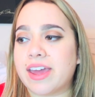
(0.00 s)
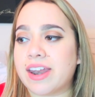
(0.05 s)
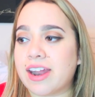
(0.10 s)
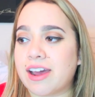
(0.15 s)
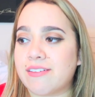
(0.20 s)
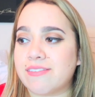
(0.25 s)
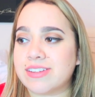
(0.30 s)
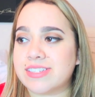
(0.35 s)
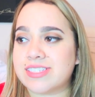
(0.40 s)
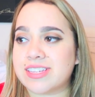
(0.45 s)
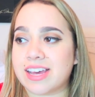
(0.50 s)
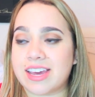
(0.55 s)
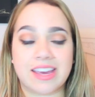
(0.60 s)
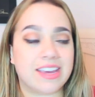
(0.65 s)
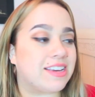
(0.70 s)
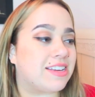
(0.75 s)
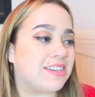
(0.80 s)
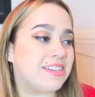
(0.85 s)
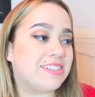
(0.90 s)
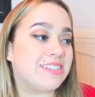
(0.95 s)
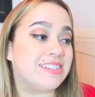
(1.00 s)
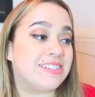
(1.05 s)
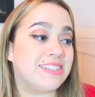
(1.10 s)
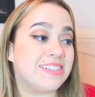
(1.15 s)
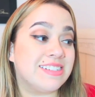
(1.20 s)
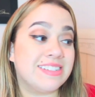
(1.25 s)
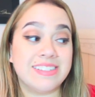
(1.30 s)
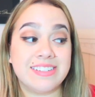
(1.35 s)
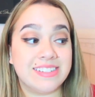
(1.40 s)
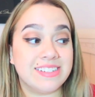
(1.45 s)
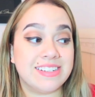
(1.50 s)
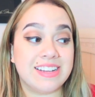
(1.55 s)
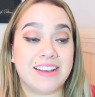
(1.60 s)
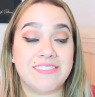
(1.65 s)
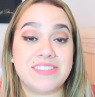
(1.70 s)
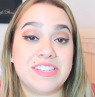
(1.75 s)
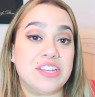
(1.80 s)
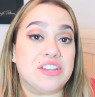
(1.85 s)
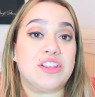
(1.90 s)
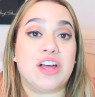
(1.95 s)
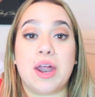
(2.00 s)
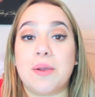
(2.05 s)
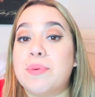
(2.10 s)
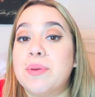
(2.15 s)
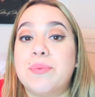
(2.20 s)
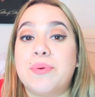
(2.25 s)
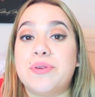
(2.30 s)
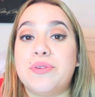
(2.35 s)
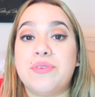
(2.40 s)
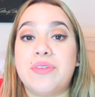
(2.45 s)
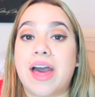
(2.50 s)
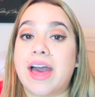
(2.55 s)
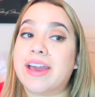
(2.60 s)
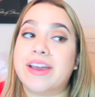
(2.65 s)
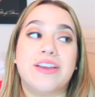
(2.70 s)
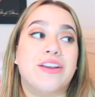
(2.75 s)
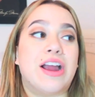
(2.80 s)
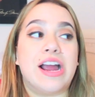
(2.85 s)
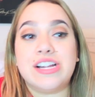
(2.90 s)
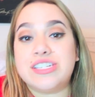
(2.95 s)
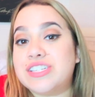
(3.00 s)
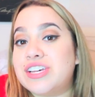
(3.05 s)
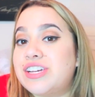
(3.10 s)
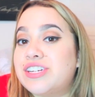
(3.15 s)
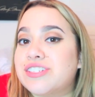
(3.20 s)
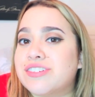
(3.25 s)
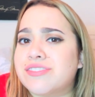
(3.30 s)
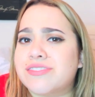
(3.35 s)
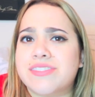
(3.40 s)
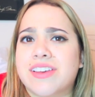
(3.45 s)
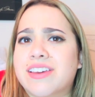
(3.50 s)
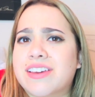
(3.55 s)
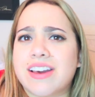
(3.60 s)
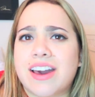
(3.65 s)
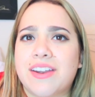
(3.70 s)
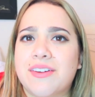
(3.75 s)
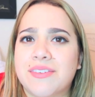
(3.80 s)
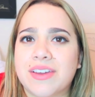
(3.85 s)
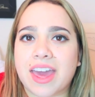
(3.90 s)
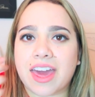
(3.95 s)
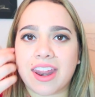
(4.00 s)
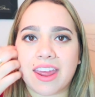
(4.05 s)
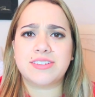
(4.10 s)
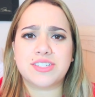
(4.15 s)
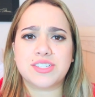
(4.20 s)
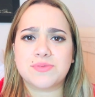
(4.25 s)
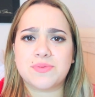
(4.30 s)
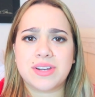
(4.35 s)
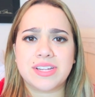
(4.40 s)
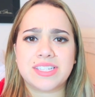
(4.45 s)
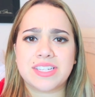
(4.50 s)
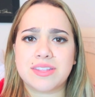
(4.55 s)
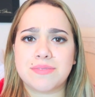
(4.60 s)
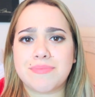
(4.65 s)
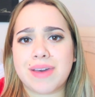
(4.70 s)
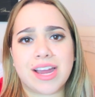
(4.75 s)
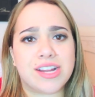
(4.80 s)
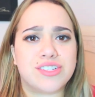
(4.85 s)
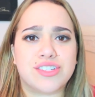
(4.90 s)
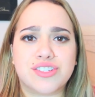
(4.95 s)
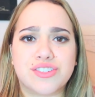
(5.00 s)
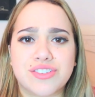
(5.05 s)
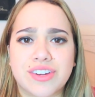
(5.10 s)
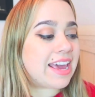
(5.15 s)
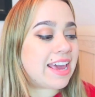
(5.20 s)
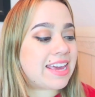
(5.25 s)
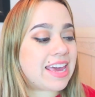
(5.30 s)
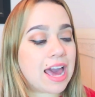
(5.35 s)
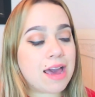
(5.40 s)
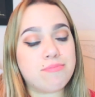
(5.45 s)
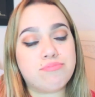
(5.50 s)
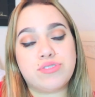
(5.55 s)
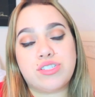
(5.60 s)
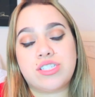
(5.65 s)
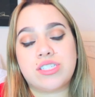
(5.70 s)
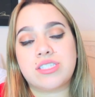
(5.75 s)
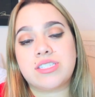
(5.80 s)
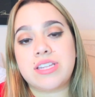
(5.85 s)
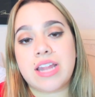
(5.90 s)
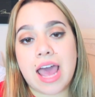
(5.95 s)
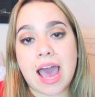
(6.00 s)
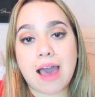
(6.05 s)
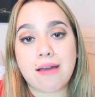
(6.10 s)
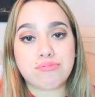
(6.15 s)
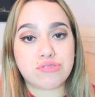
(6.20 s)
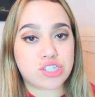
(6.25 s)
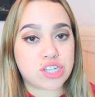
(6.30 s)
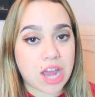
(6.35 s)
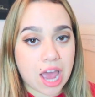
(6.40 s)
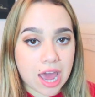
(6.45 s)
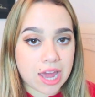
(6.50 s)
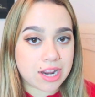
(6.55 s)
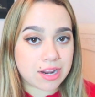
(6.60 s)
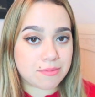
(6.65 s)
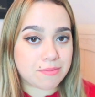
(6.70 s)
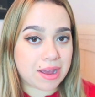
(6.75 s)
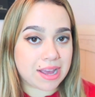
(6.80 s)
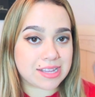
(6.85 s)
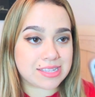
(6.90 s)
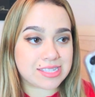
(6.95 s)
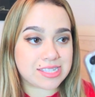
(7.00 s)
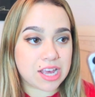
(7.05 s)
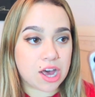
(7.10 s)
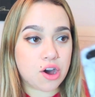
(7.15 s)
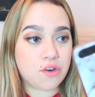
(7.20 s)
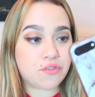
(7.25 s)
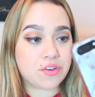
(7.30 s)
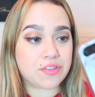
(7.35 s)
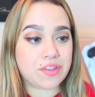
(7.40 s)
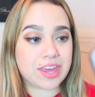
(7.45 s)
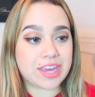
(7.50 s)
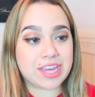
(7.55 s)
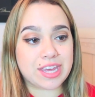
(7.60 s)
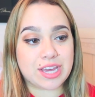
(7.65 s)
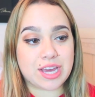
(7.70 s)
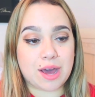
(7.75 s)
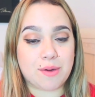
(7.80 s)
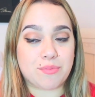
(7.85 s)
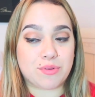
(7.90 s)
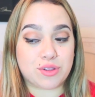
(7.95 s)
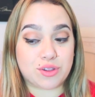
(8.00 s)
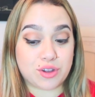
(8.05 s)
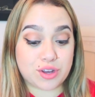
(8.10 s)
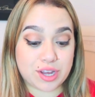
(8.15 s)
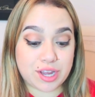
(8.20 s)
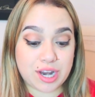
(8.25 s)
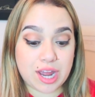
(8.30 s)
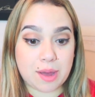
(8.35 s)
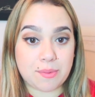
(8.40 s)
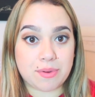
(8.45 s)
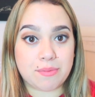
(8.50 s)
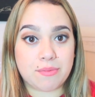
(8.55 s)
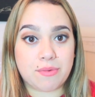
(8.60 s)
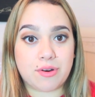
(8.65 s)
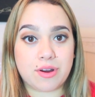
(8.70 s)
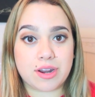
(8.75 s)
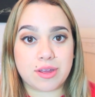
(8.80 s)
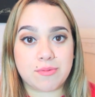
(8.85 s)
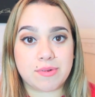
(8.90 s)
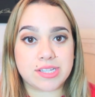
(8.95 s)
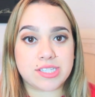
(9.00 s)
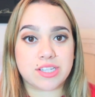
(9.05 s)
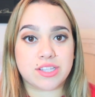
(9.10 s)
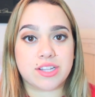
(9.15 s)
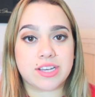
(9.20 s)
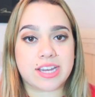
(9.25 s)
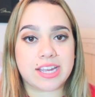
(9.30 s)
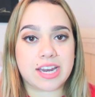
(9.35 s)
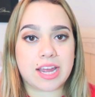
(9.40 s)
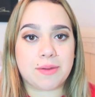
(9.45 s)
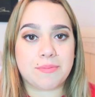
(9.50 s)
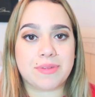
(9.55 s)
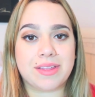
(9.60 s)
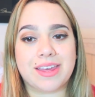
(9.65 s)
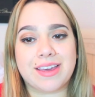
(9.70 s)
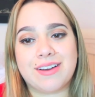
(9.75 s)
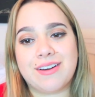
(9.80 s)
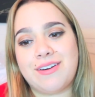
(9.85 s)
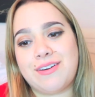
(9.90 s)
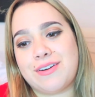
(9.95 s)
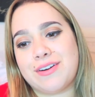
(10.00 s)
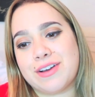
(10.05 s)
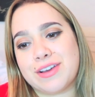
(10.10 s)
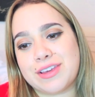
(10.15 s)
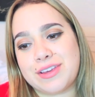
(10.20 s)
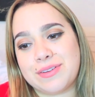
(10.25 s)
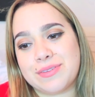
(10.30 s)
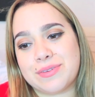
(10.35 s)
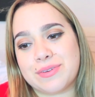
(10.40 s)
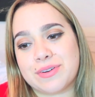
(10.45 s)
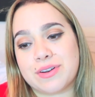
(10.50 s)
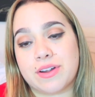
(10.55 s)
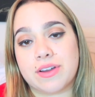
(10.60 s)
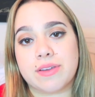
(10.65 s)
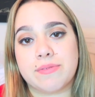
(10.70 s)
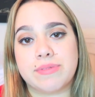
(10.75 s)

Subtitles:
And I was like, I've seen a lot of people do that. Congratulations. Like, I don't get it. I just want to see the magic trick. I kept Snapchatting myself and like he kept looking at me more, and he wasn't looking at me like, oh, cute little girl.